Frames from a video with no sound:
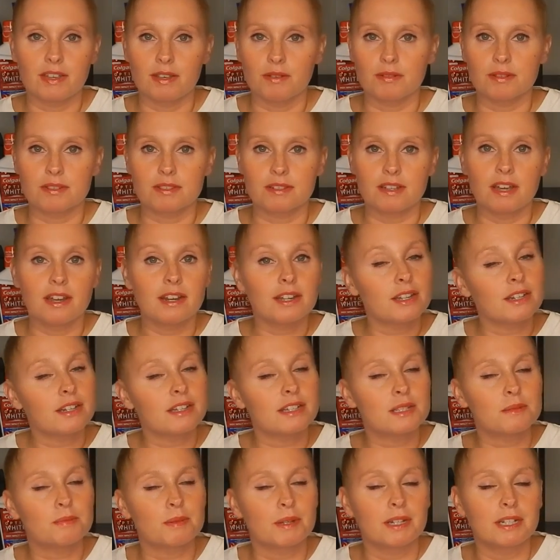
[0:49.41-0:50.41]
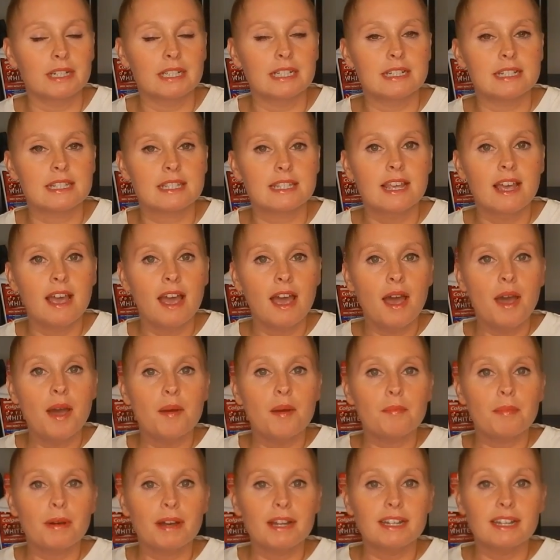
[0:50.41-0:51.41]
It was not a good experience,
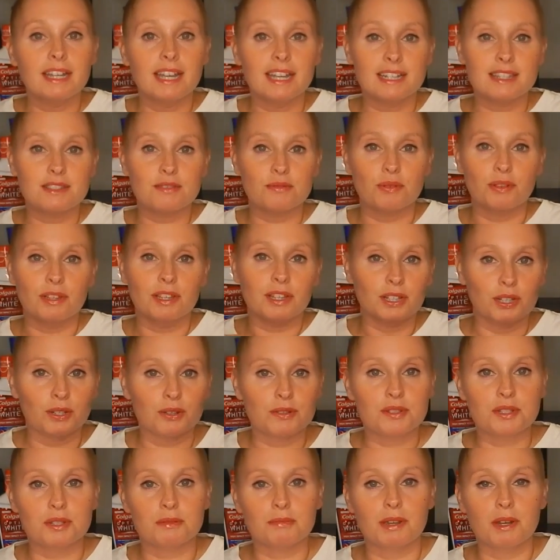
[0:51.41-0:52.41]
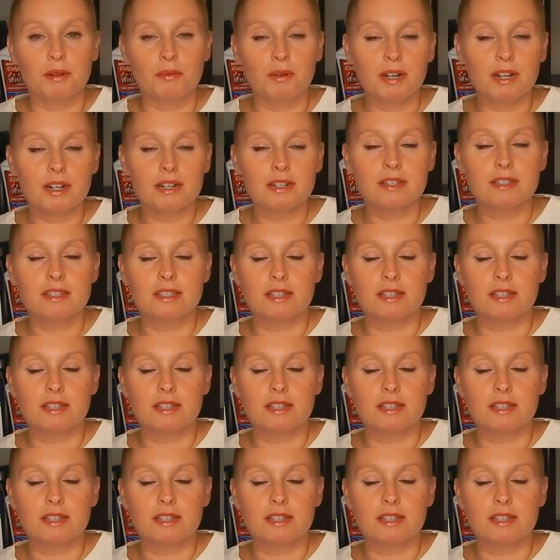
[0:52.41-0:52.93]
but it's really close to my work,